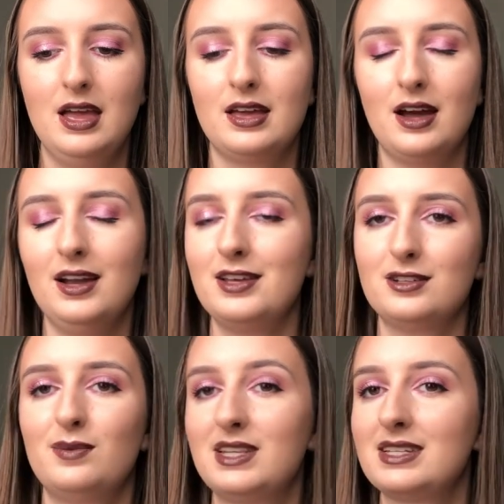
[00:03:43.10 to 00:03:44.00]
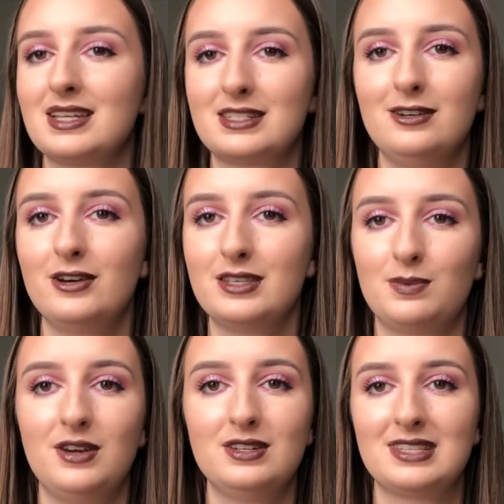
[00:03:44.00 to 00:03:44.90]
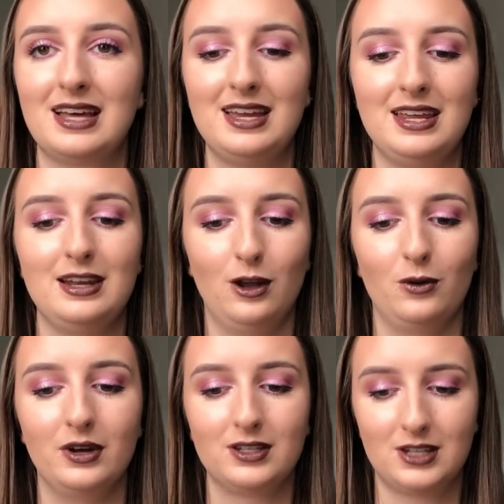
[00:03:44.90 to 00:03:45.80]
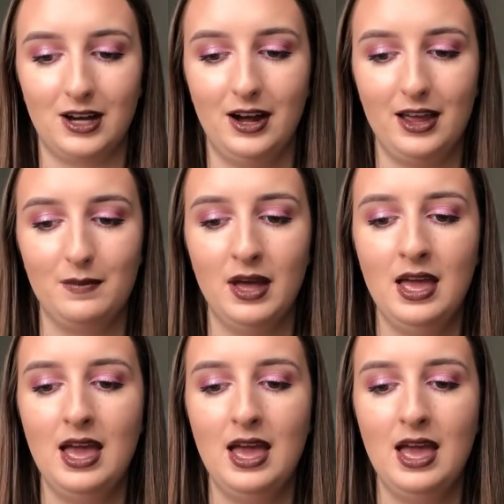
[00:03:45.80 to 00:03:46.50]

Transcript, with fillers: Kylie Cosmetics has not experienced that in a long time.